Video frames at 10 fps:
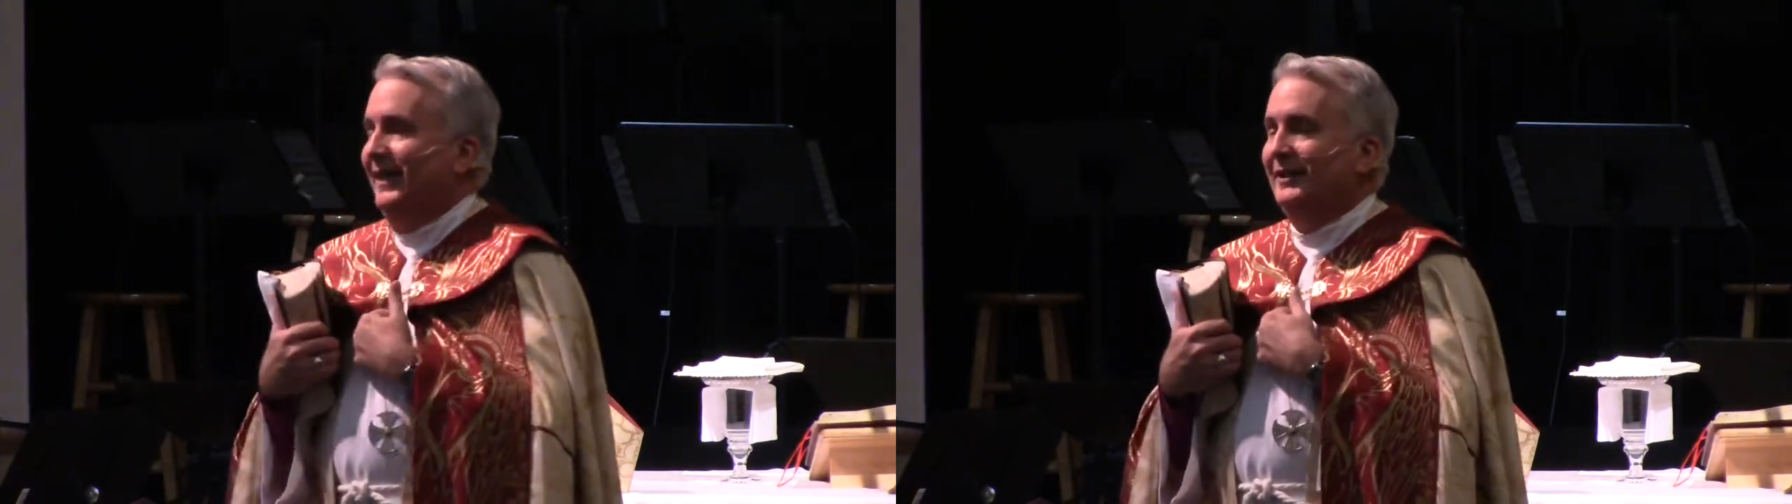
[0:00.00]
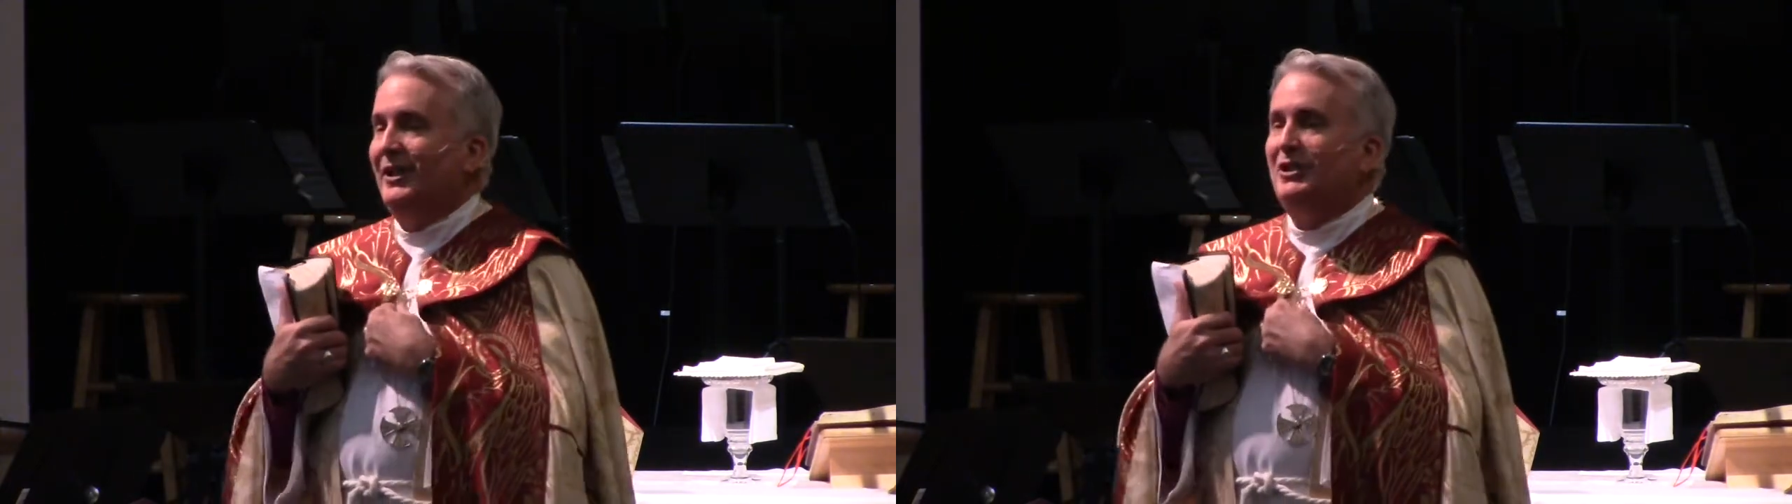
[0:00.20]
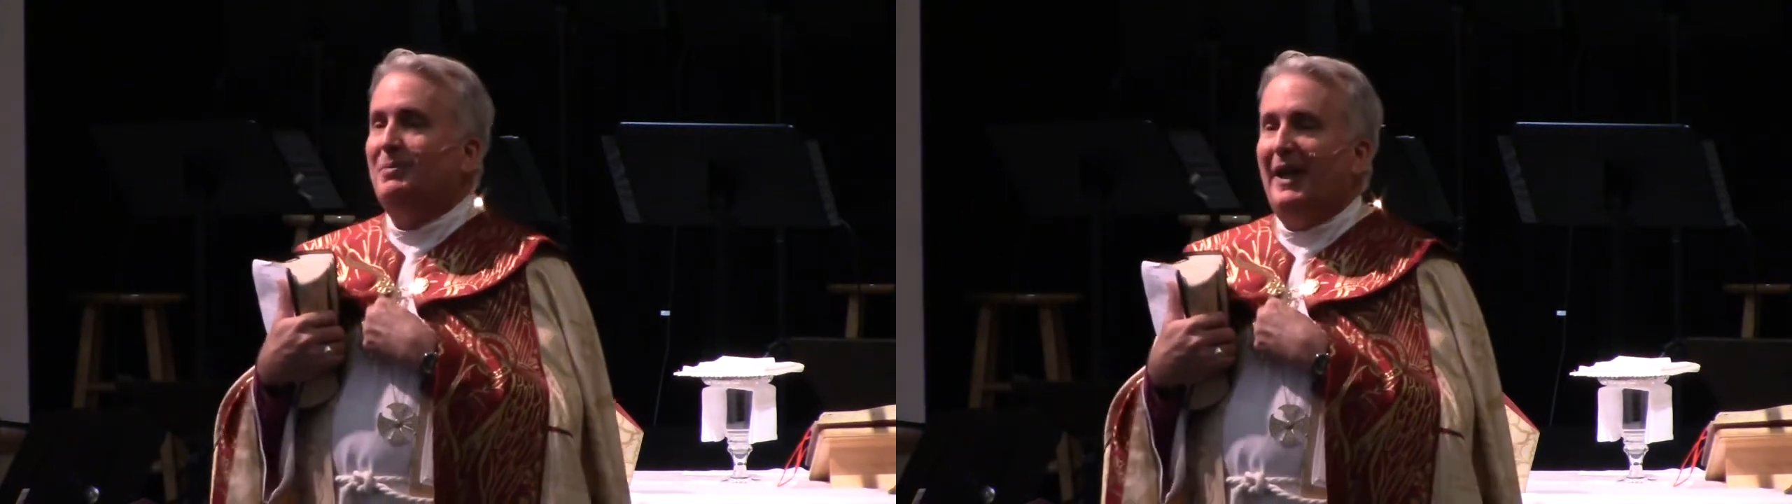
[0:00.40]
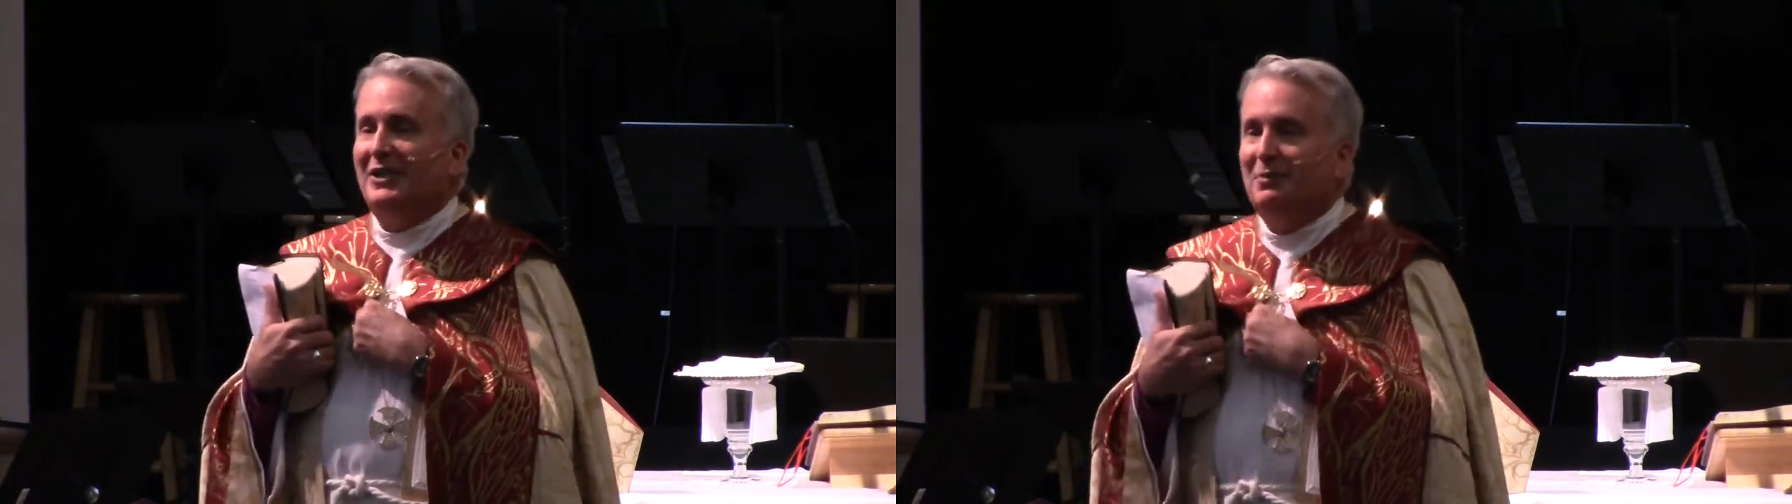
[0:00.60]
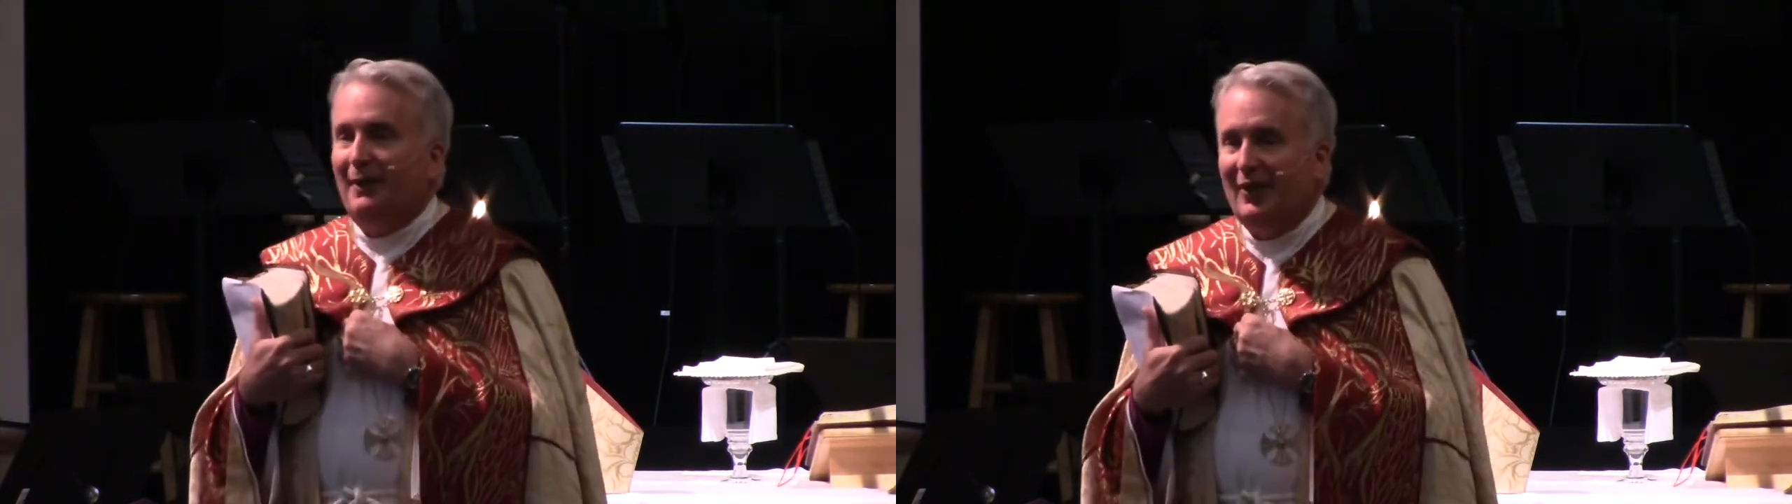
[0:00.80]
at least my
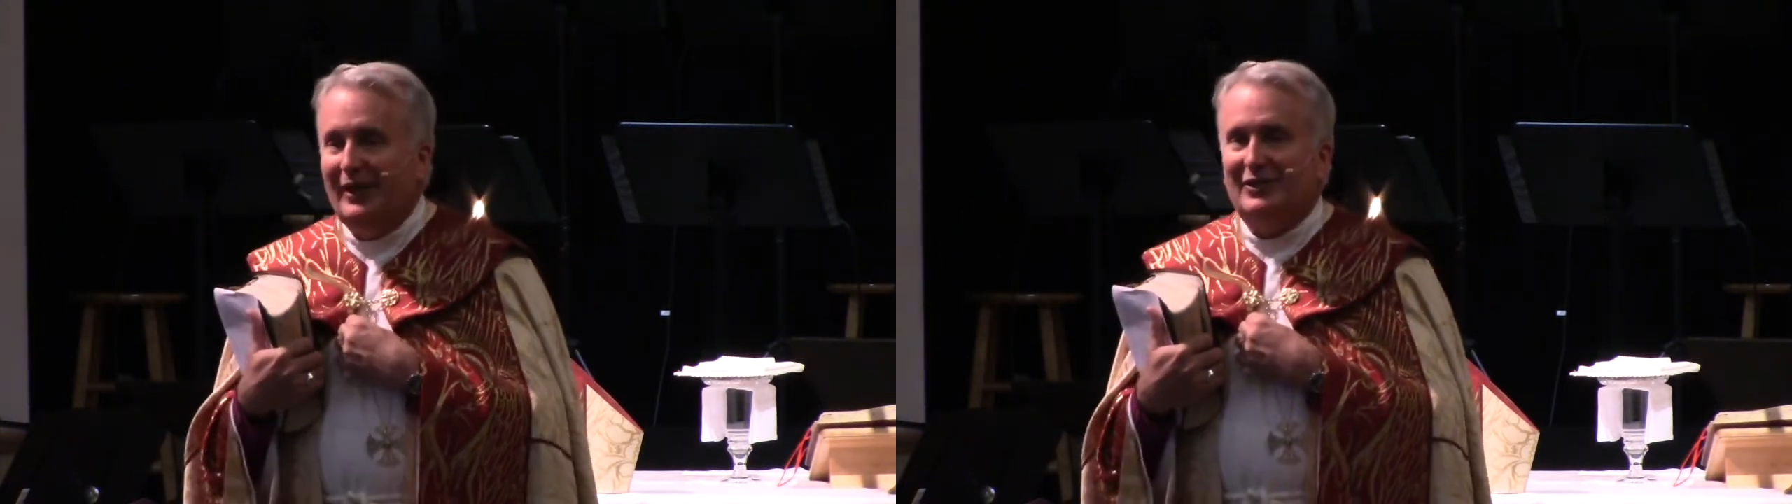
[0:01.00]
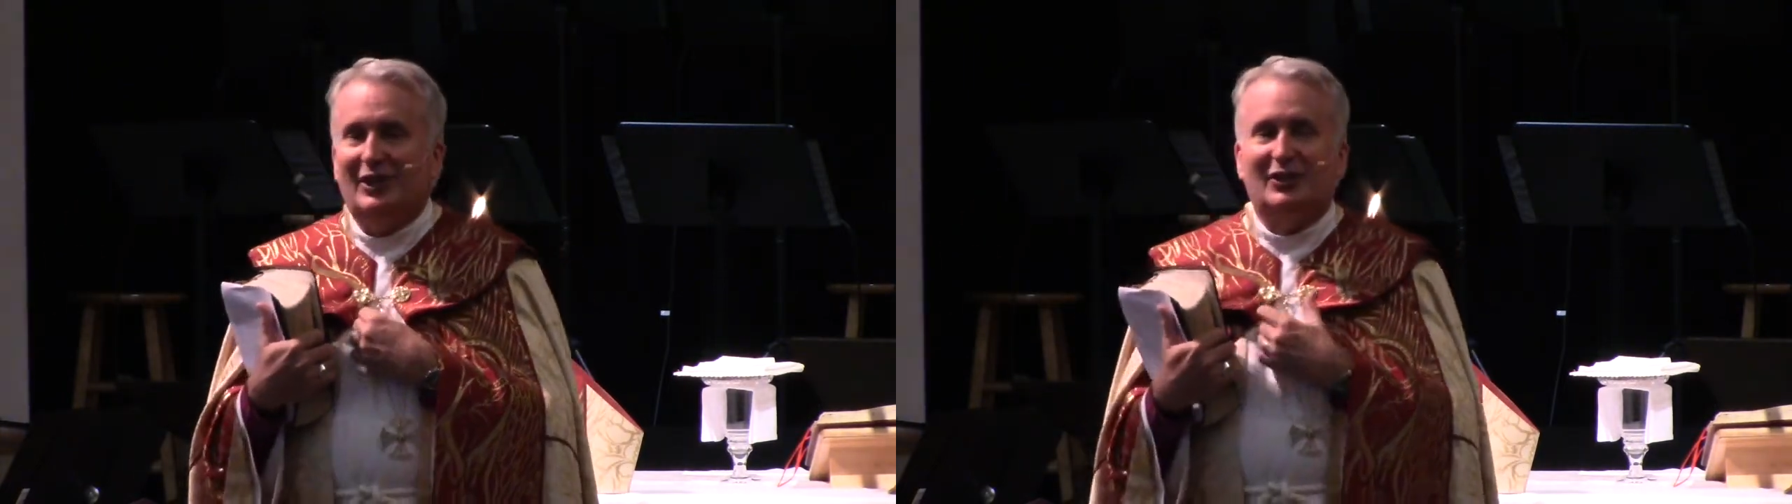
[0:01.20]
experience